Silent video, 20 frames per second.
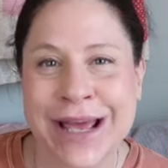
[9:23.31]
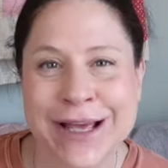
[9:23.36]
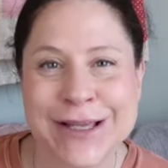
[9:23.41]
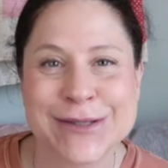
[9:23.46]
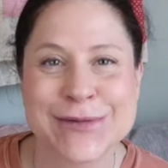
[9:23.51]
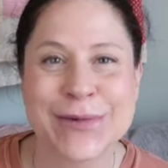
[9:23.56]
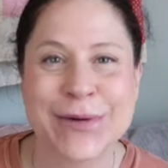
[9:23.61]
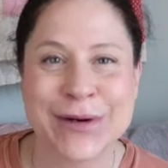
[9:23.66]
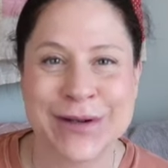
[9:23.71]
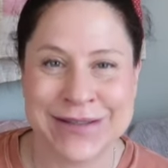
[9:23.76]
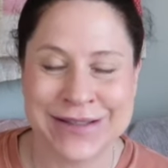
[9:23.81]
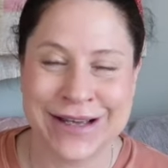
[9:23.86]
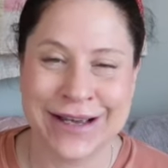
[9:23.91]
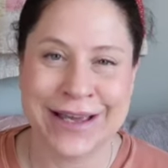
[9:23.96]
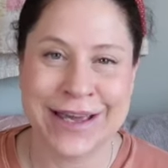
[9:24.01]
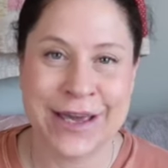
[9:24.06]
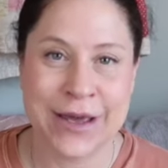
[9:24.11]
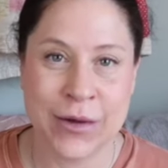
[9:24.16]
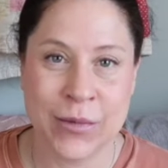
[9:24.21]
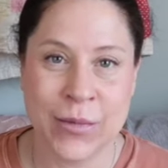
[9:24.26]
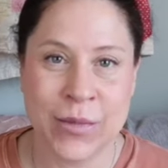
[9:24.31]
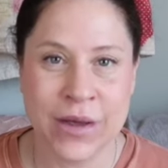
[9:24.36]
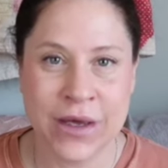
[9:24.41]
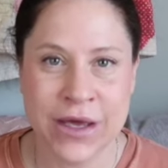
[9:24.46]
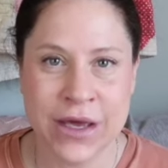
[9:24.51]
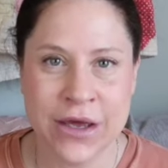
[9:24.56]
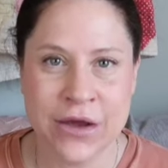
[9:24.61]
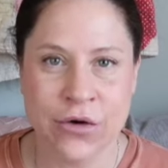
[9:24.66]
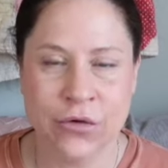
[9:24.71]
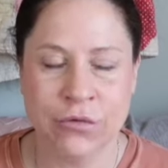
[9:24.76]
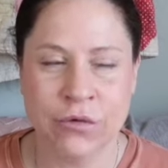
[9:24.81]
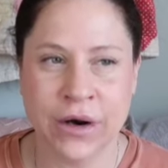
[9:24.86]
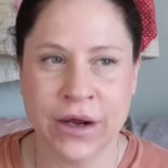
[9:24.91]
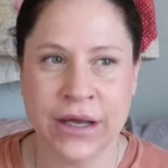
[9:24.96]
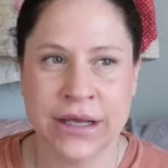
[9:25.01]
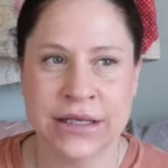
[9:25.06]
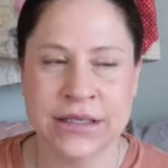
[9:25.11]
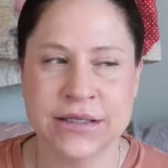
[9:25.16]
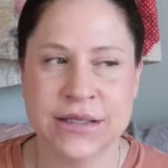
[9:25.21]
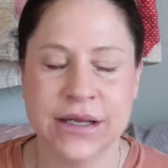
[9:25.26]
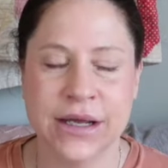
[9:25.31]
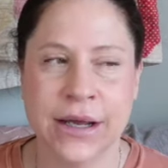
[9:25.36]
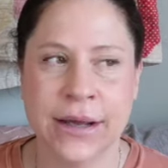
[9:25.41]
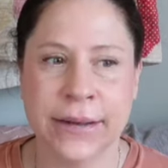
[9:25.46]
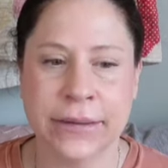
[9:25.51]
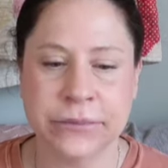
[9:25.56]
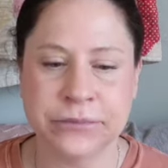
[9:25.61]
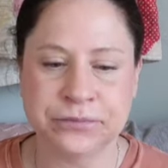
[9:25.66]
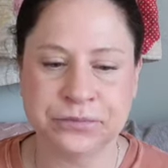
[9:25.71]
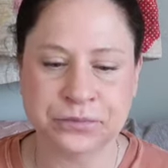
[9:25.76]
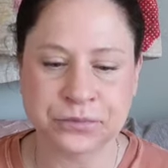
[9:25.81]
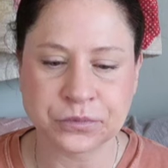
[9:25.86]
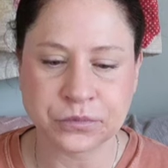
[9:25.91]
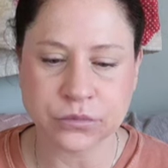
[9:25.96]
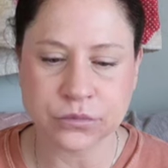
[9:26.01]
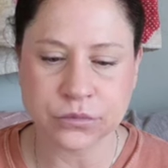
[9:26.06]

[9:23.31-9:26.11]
expert as I can be, right? Um,